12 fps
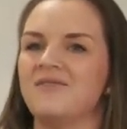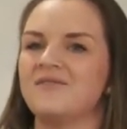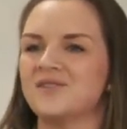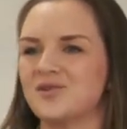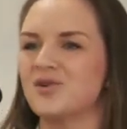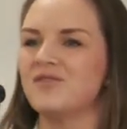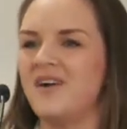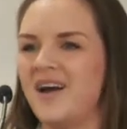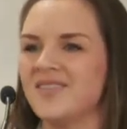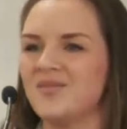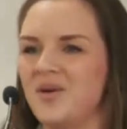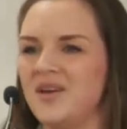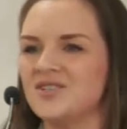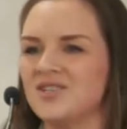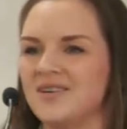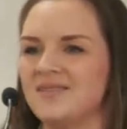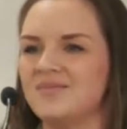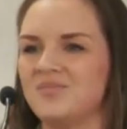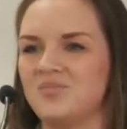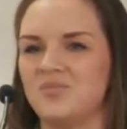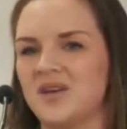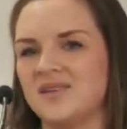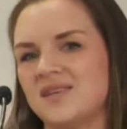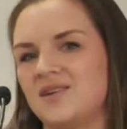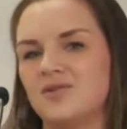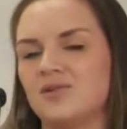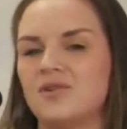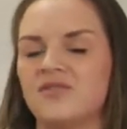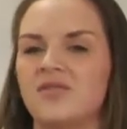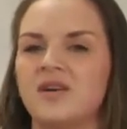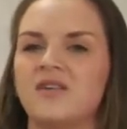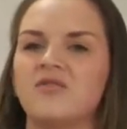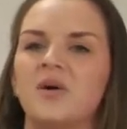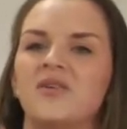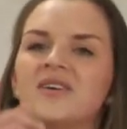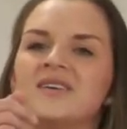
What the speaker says: certifying the patient because they don't know enough about it.